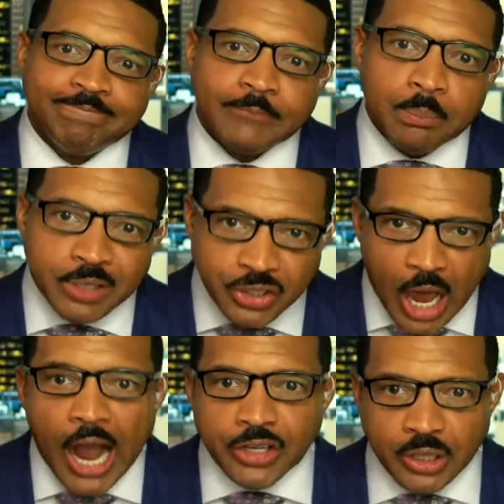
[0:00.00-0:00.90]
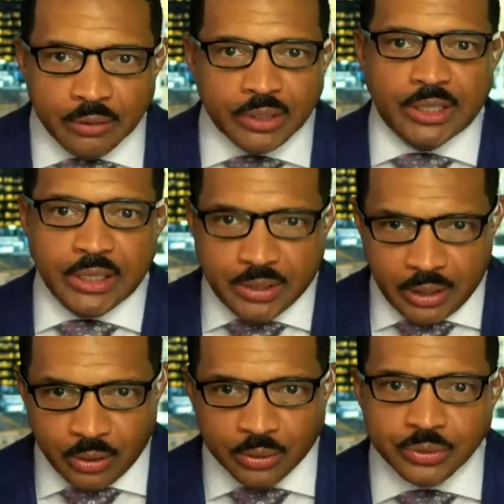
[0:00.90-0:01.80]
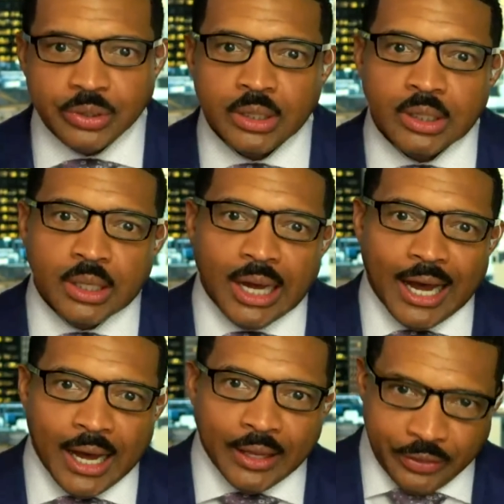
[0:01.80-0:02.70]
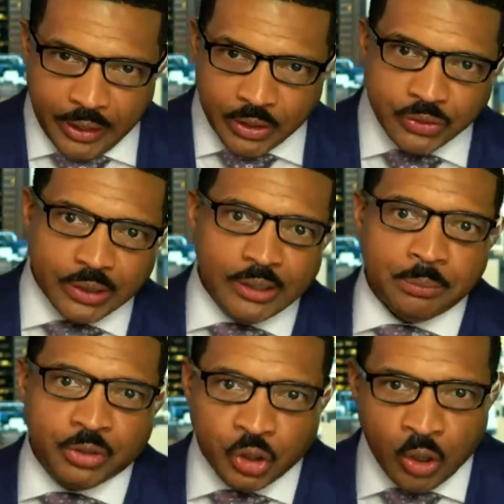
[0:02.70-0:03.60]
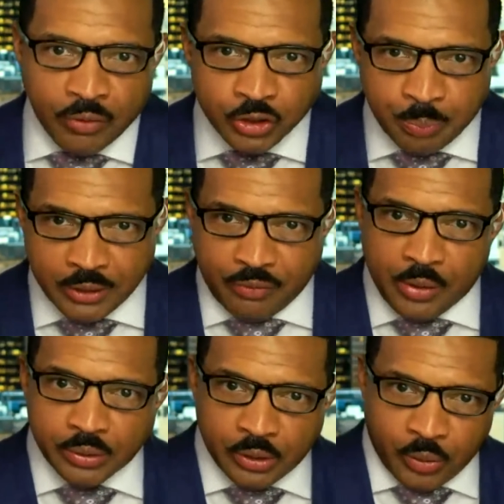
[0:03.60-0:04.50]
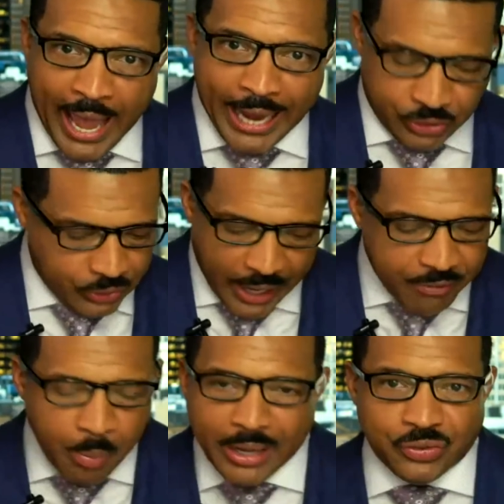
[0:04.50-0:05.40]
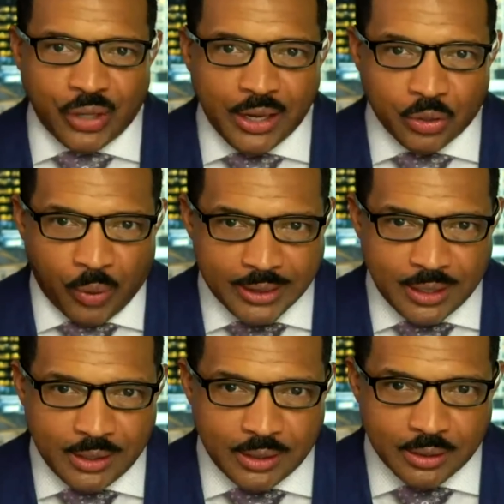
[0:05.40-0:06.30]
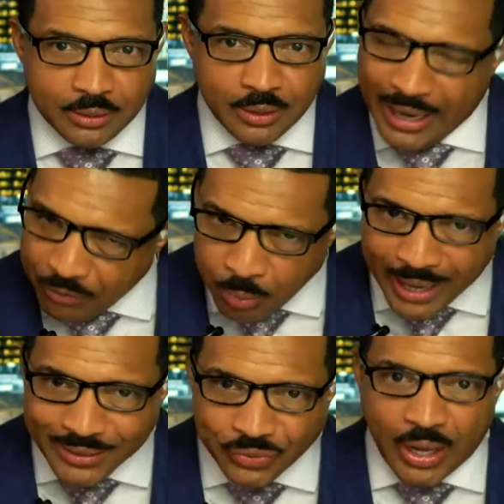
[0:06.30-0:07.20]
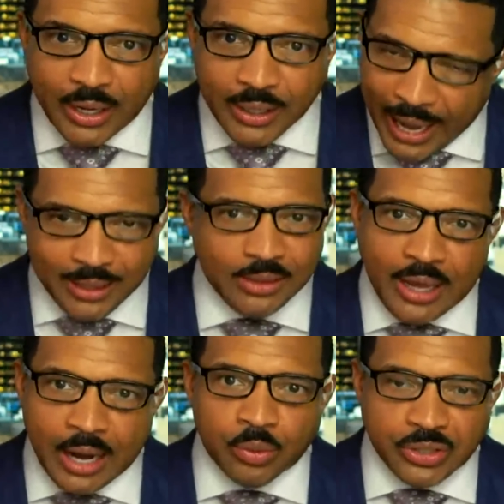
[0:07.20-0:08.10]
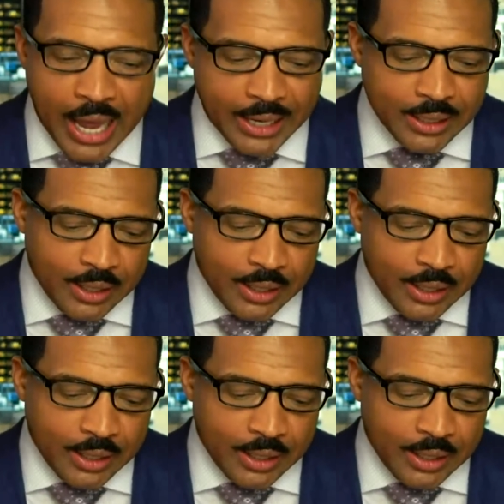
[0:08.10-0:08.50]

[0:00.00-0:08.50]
massaging of the details. There's lip service, but very little action. Everybody's saying the right thing here. Everybody's saying, hey, you gotta resign.